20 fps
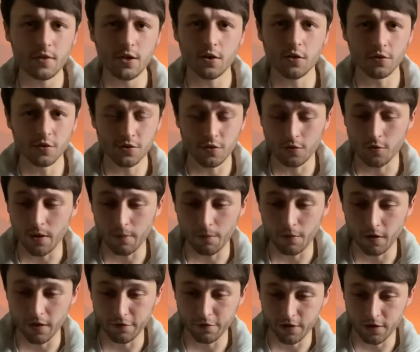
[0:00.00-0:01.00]
Also quite
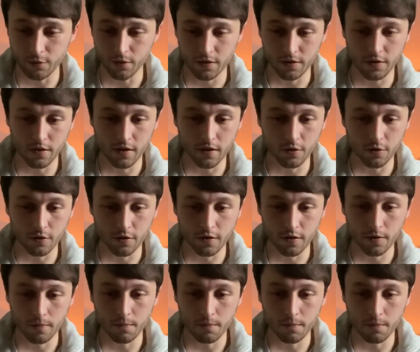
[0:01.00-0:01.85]
prolific with other